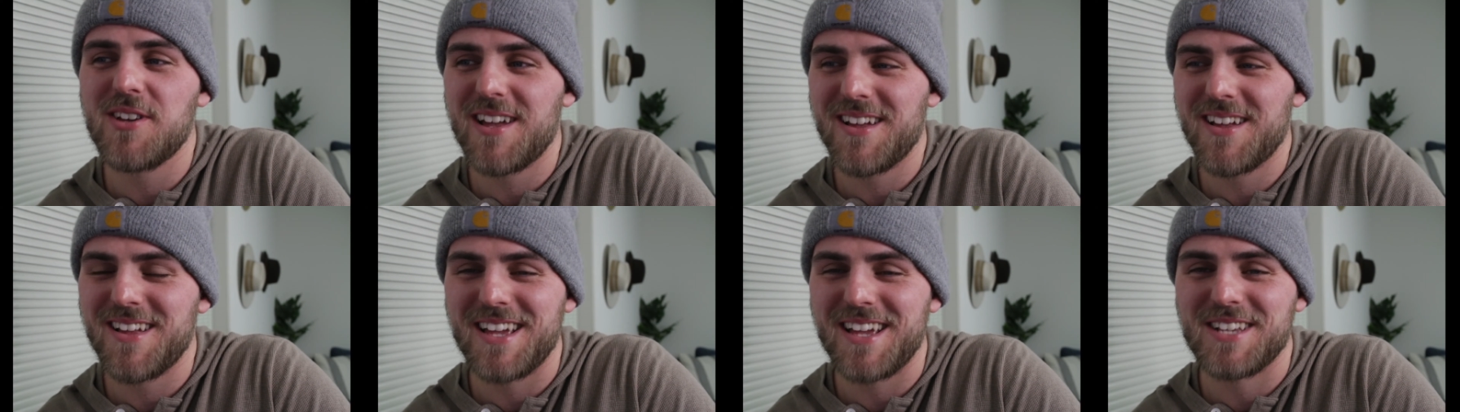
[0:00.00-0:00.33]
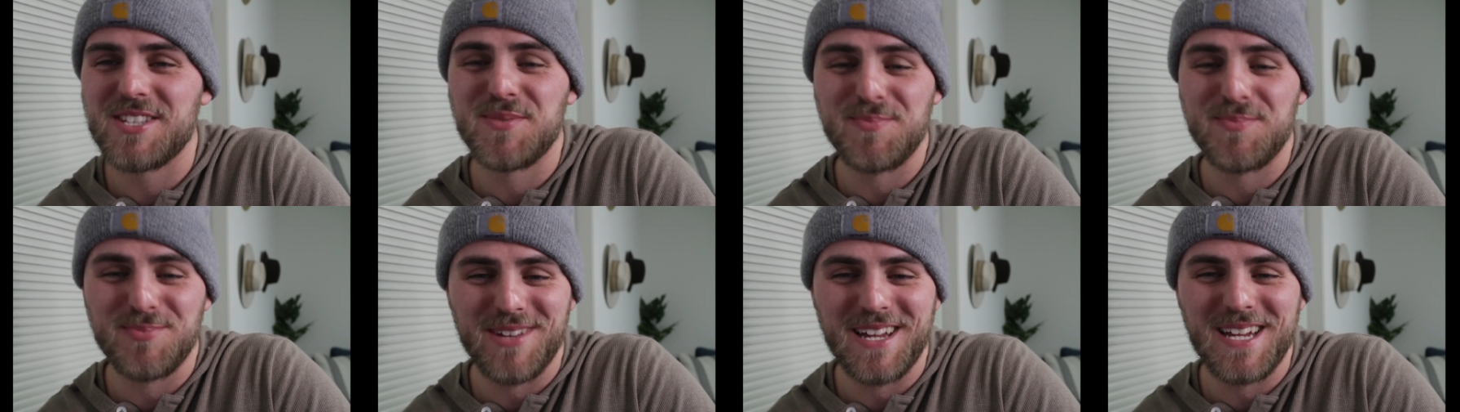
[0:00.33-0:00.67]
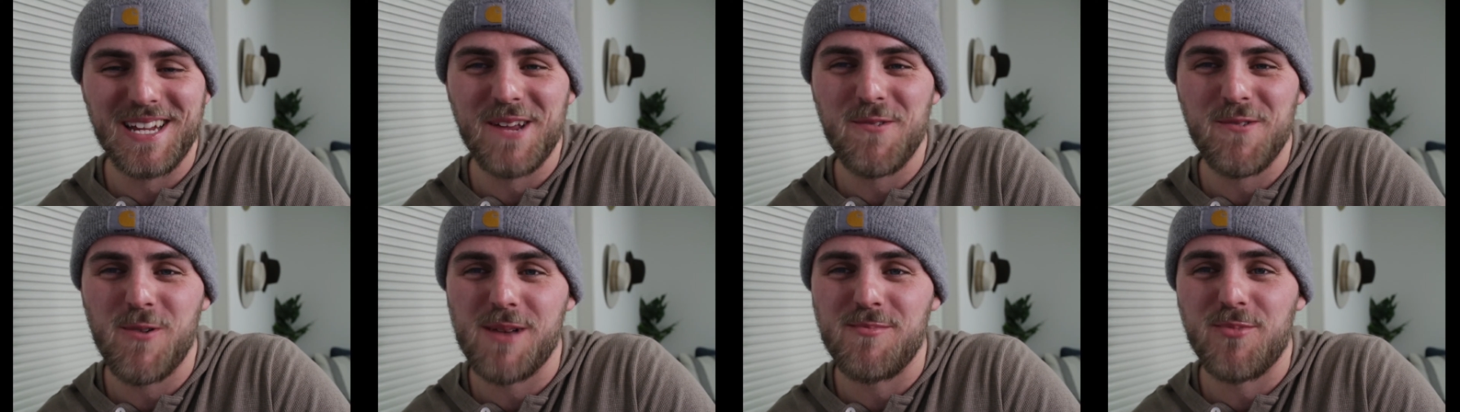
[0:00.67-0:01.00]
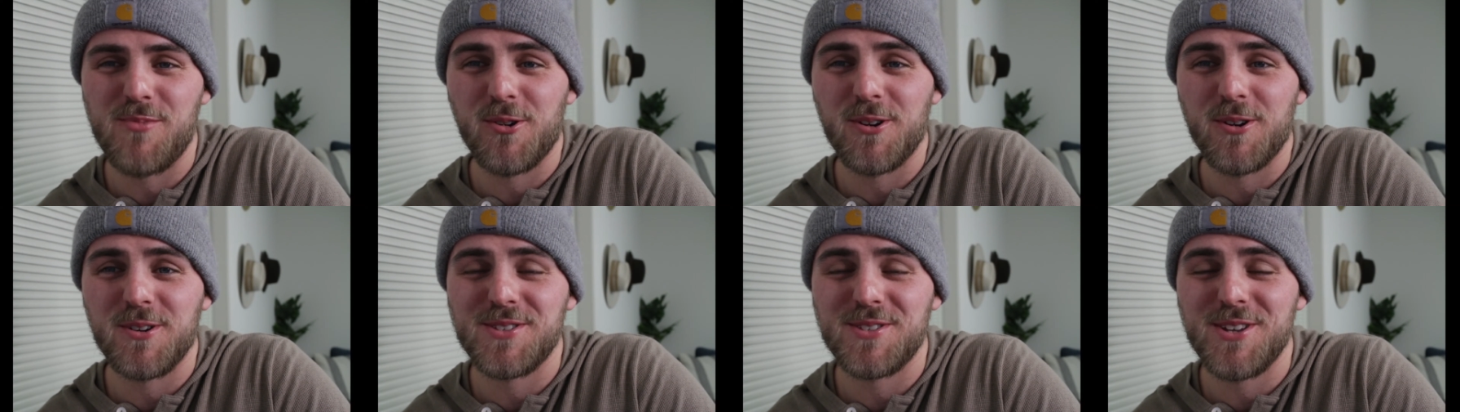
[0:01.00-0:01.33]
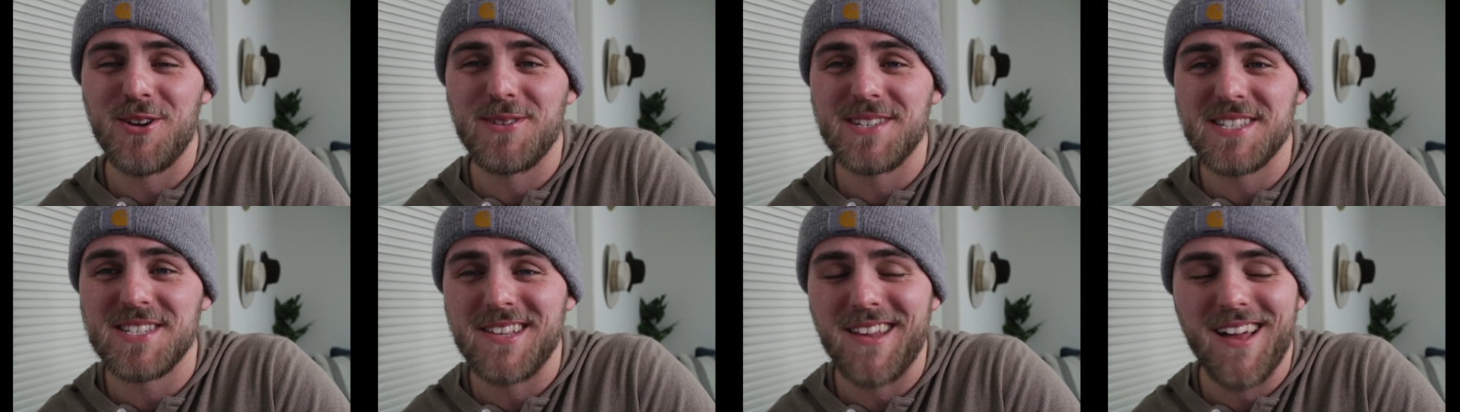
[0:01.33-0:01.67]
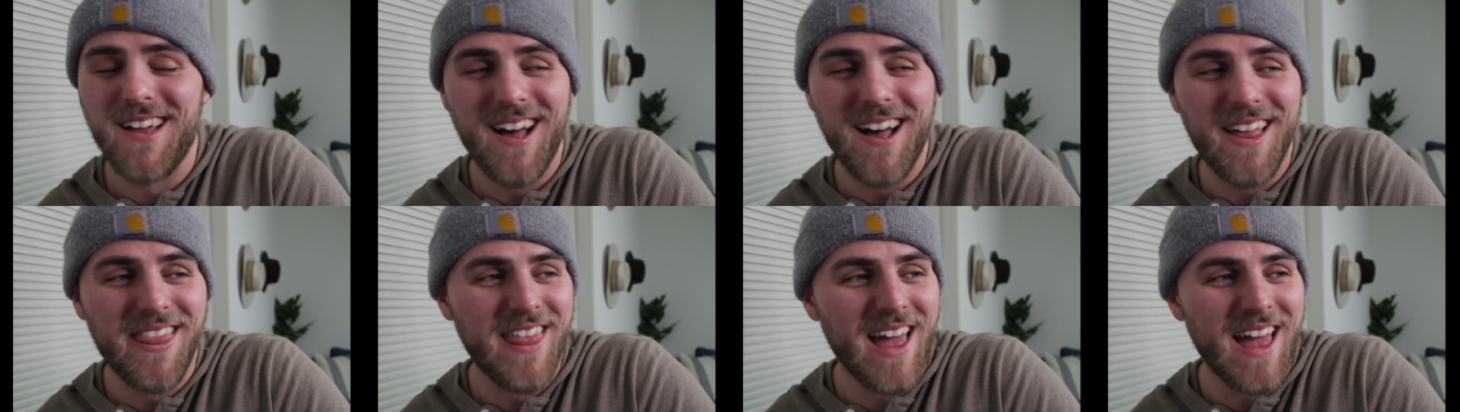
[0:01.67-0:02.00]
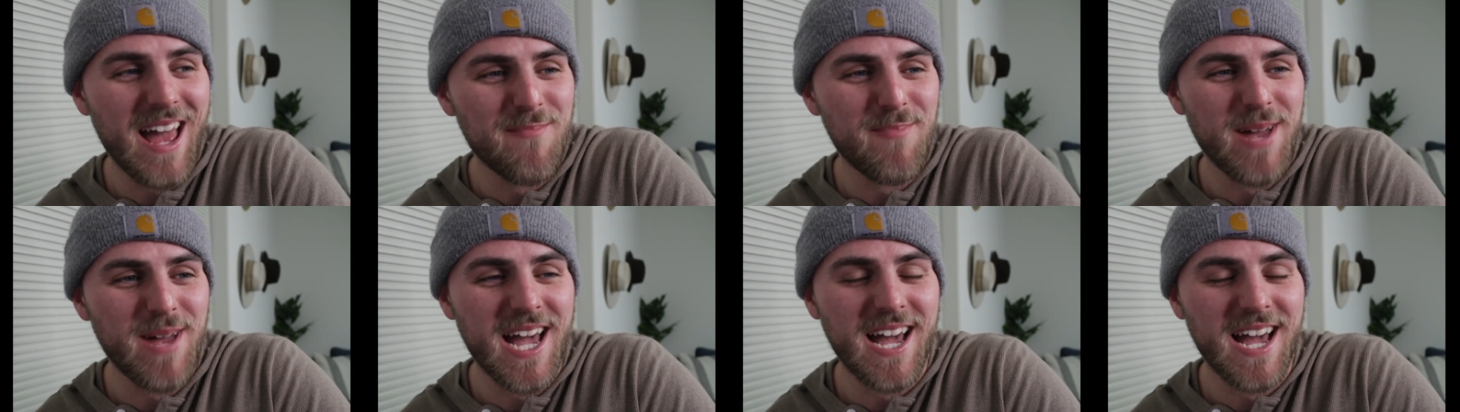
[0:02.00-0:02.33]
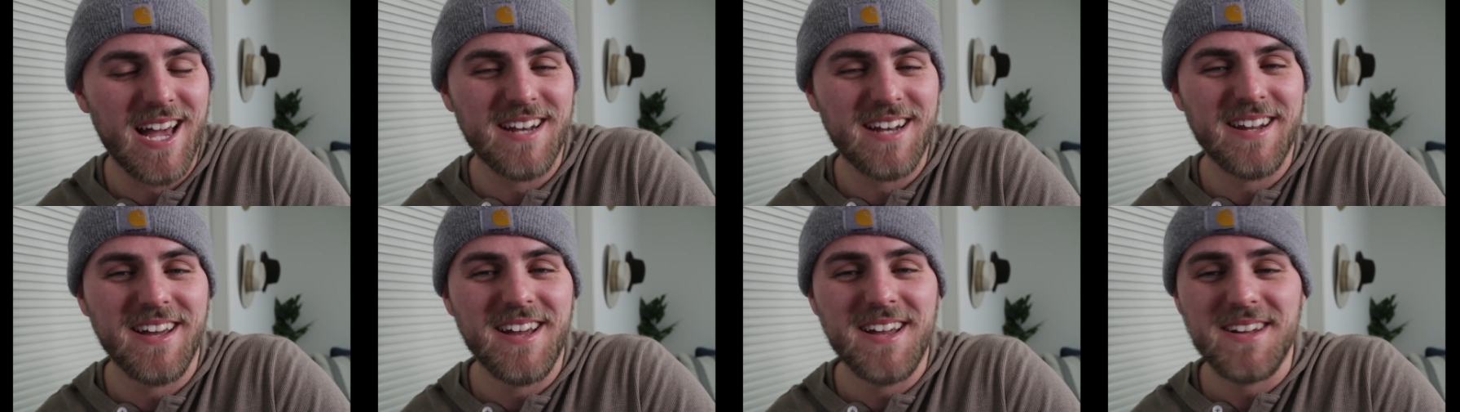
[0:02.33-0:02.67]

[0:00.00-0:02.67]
explaining why Boruto is not that bad.